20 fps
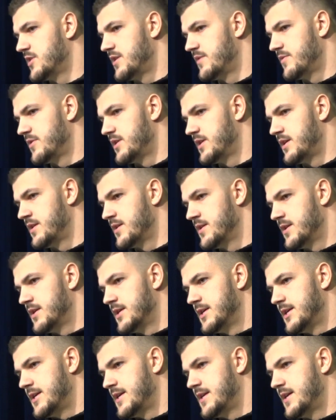I didn't really
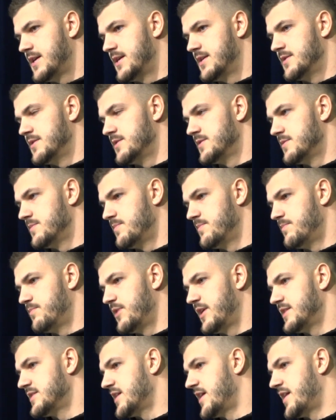uh,
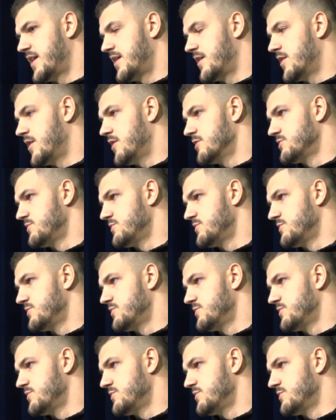play tight end at all.